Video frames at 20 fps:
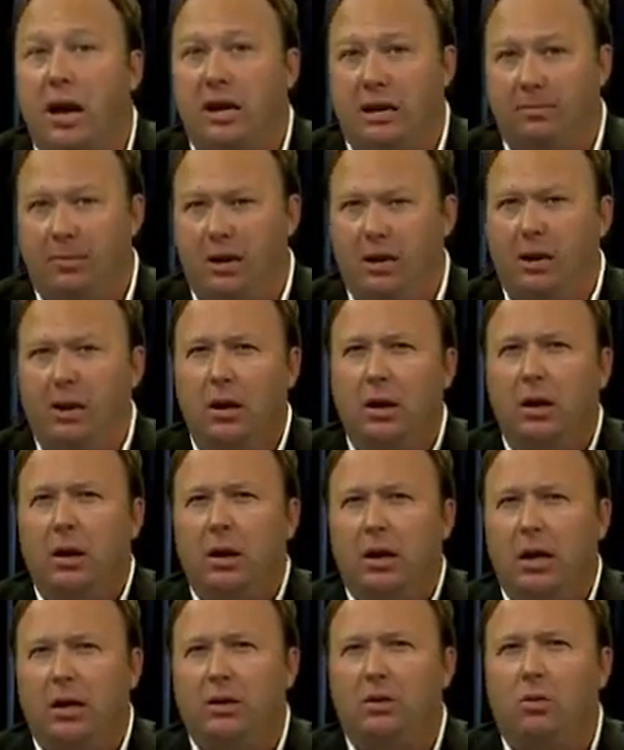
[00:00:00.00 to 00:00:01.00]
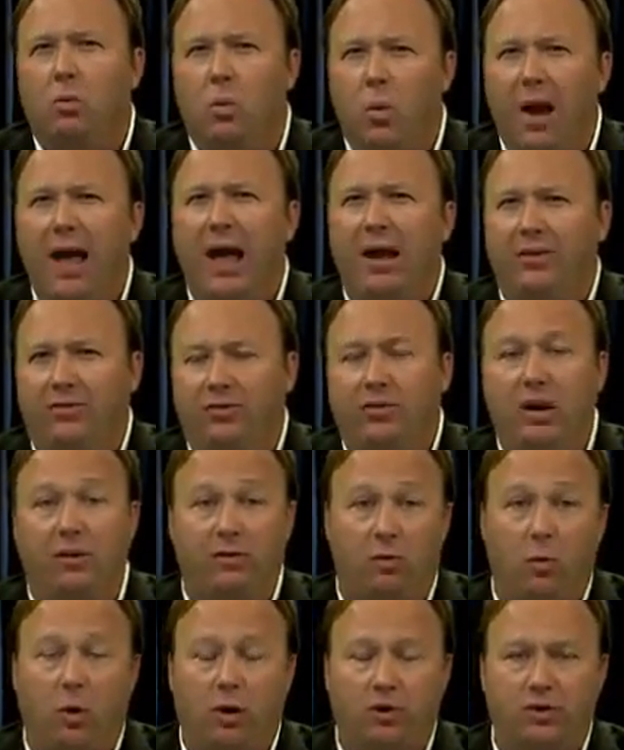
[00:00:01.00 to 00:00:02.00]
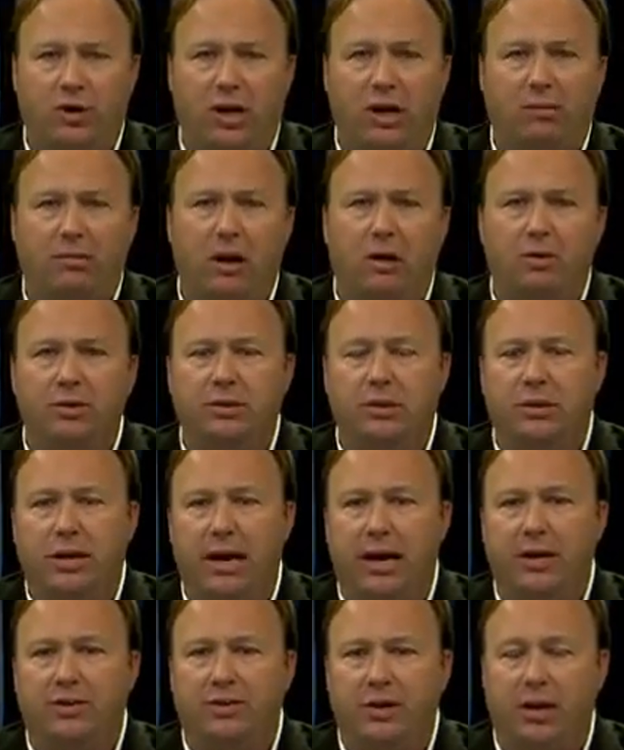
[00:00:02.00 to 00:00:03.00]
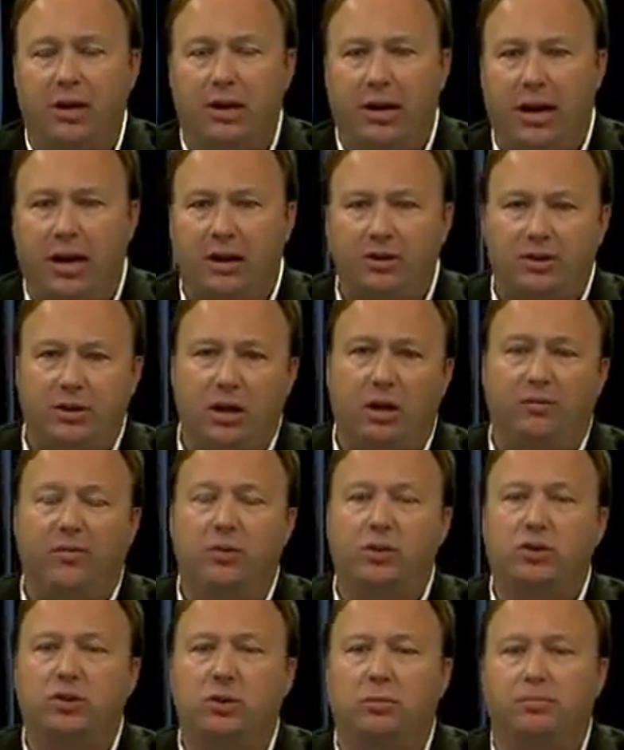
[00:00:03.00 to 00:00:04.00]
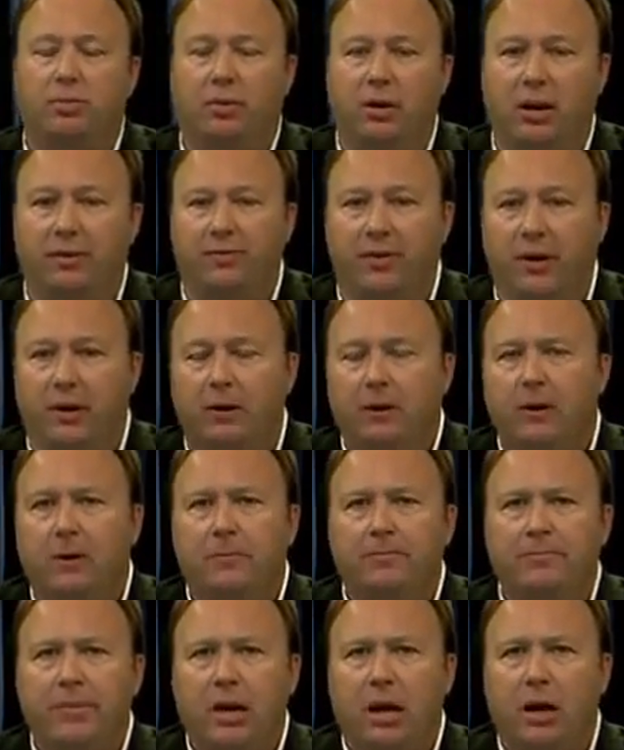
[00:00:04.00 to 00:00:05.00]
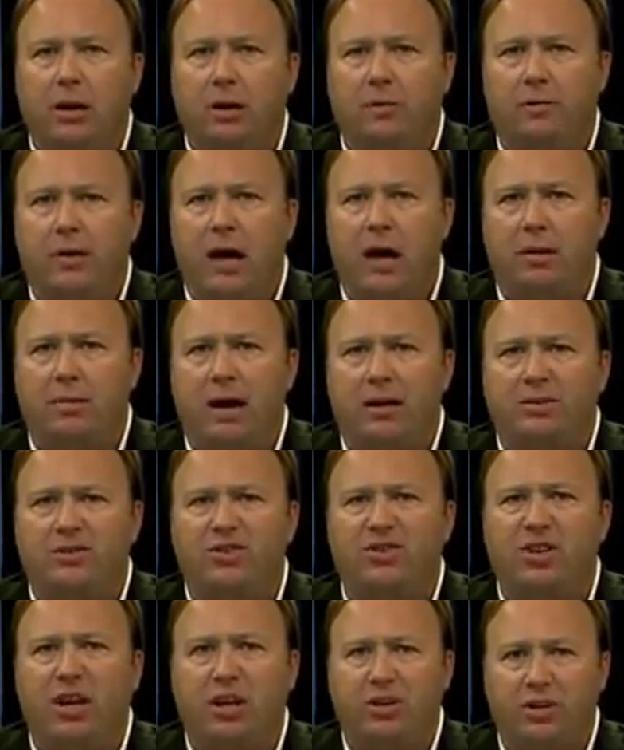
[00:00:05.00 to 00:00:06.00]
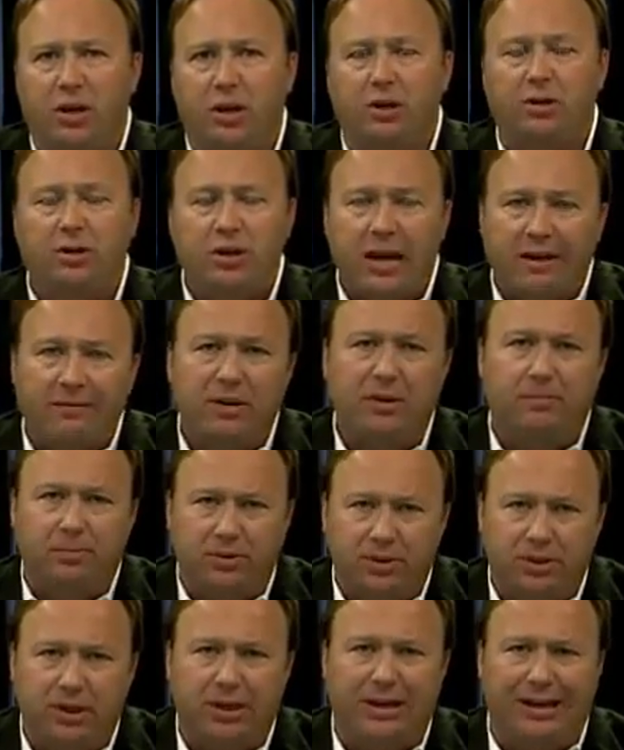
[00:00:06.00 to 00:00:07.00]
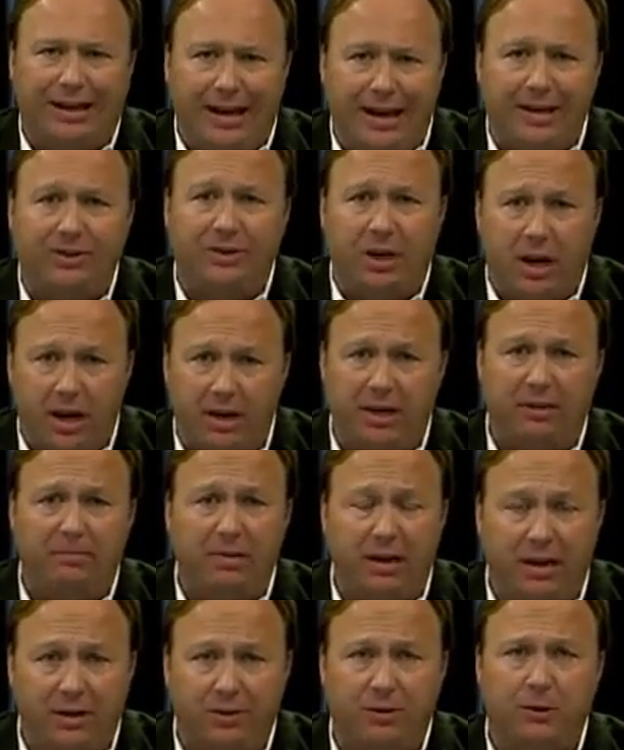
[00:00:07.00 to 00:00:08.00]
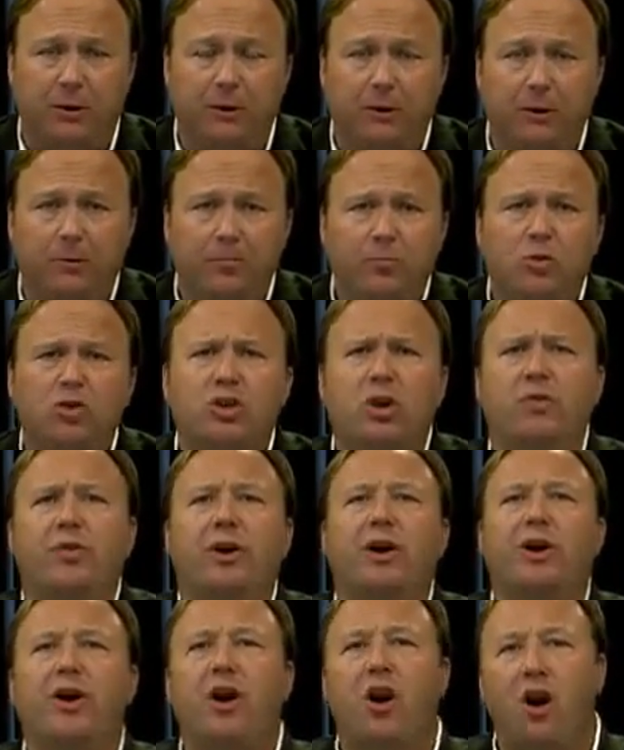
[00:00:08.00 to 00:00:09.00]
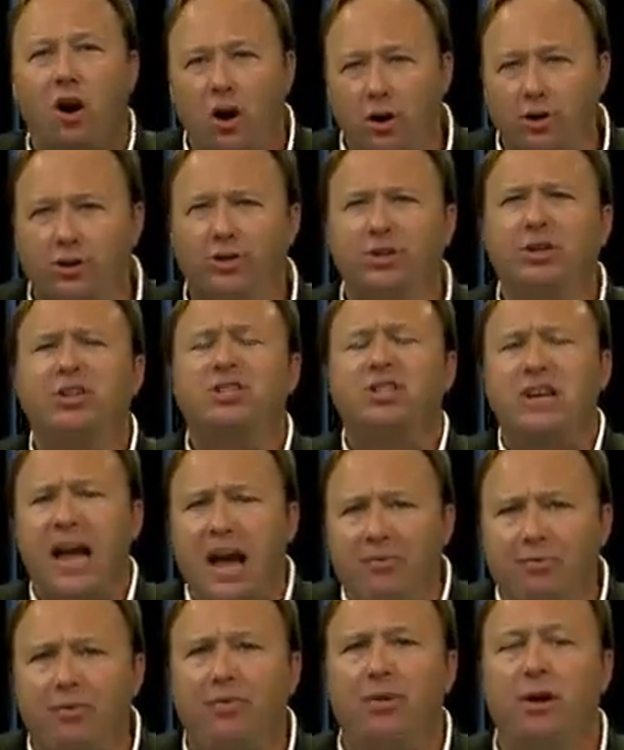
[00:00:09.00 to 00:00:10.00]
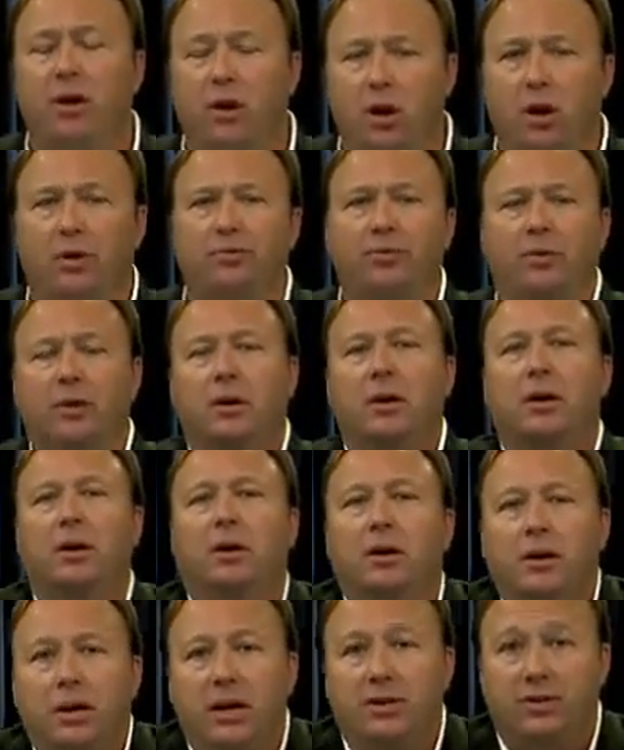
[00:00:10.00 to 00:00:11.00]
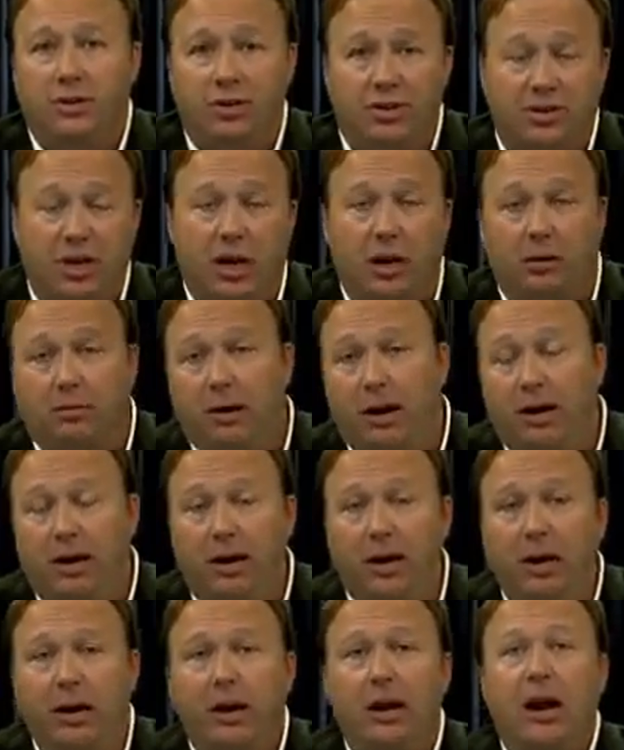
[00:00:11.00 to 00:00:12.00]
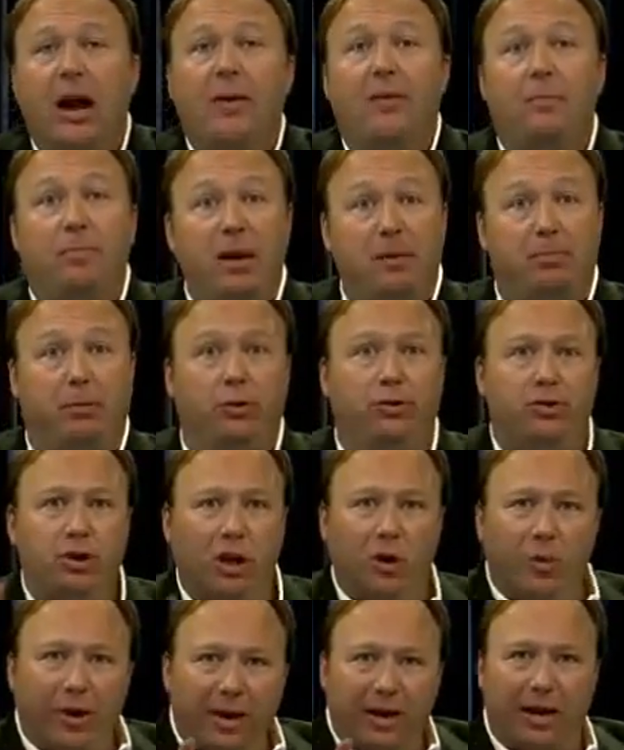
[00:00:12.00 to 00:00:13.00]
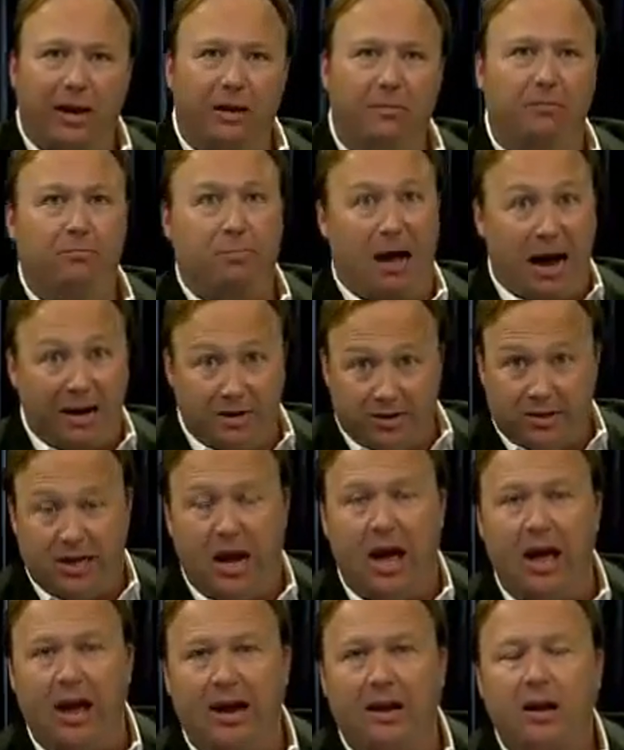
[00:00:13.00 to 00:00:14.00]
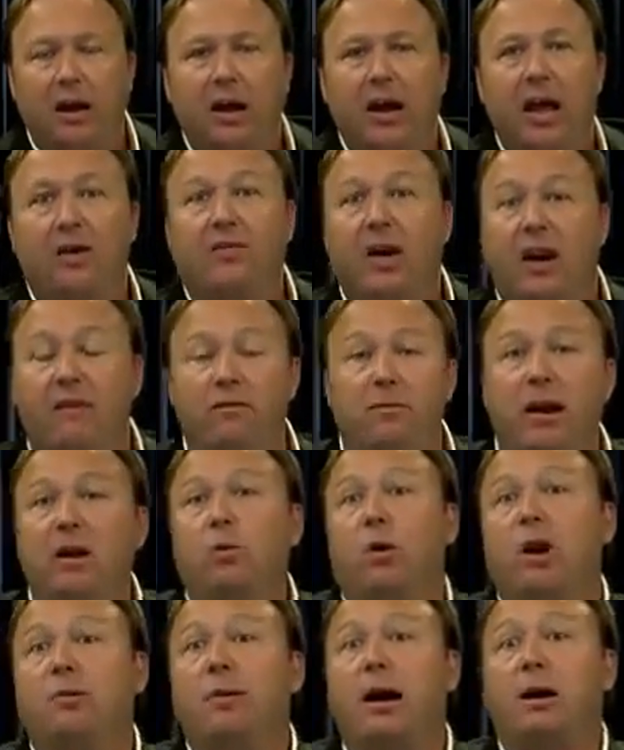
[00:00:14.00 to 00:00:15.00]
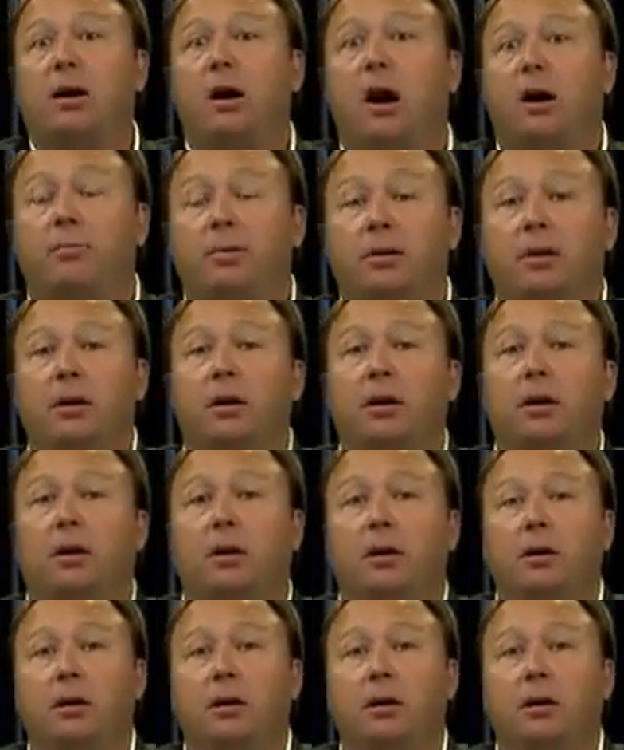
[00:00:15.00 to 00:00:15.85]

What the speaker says: and documented. In the West, everywhere GMO is engaged in and cell phones are prolific, you've got about 60 to 70% less honeybees. So the curse, the death of the earth, is accelerating, and the people doing it by design have got everybody worried about carbon